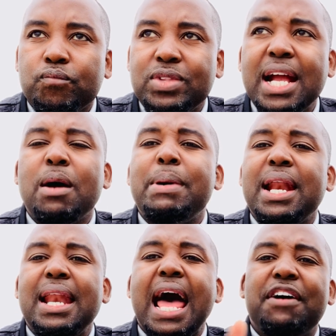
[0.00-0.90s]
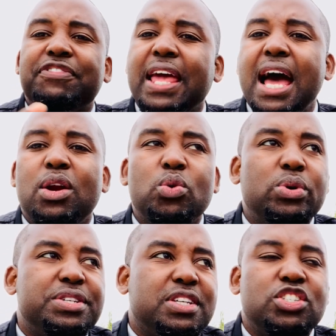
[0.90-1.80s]
Think about an Afghan who
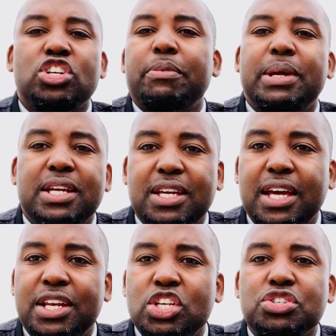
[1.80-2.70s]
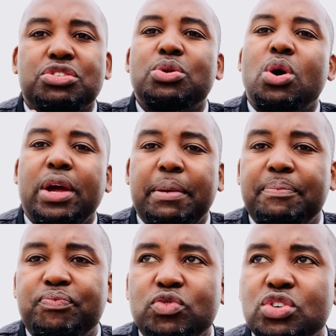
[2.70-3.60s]
was in Germany and used to know him,
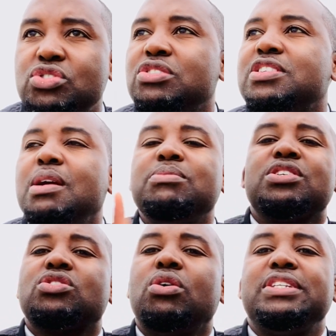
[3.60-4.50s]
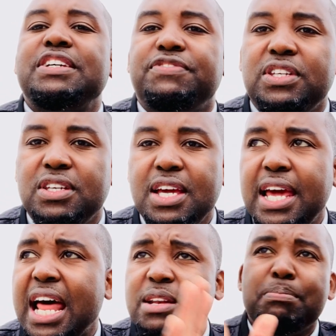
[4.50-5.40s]
used to see him just on TV
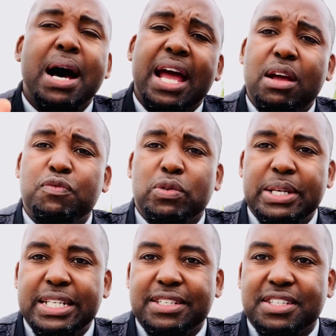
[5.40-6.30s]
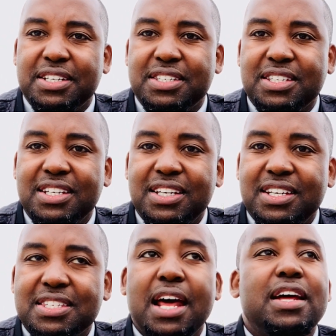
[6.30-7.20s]
and admire him from a distance.
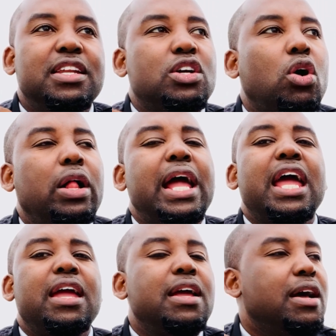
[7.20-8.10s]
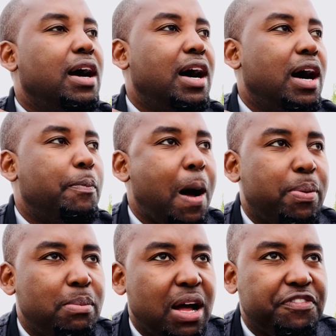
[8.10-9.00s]
Suddenly call, hey,
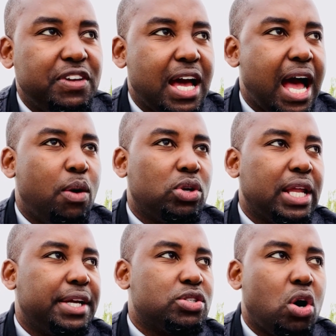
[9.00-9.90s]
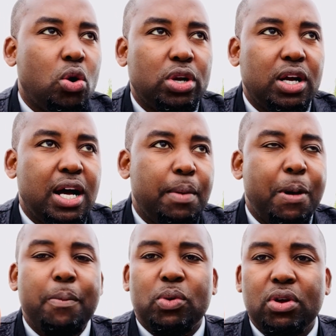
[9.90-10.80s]
Papa Mafia, I would like to order
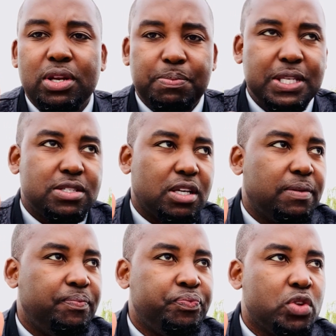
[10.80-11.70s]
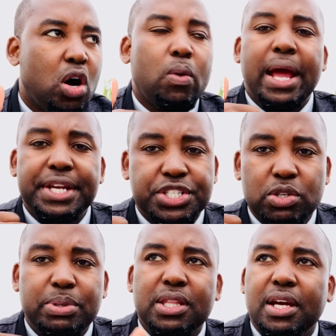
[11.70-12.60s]
pepperoni pizza. All right, it
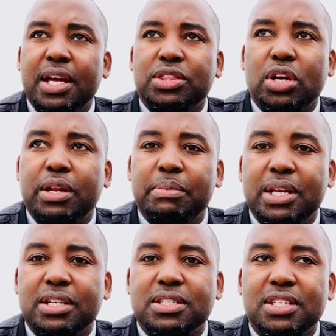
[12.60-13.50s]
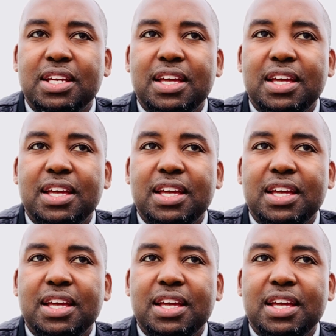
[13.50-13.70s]
should be there in 30 minutes.